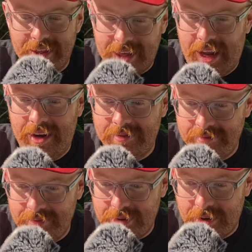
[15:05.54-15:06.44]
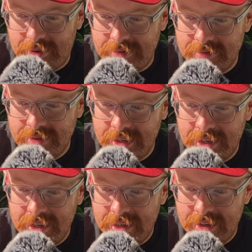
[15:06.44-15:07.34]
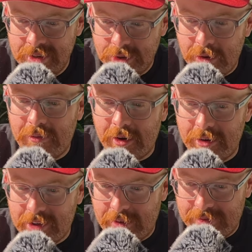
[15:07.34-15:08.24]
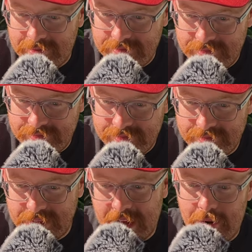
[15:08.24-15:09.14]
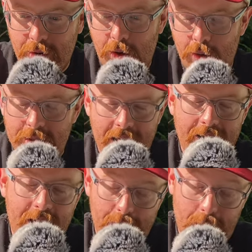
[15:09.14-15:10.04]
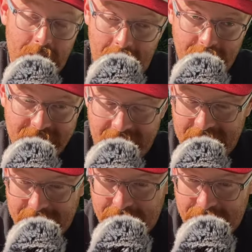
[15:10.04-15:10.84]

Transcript: steal. So go fuck yourself. I don't know who said that, but whoever said that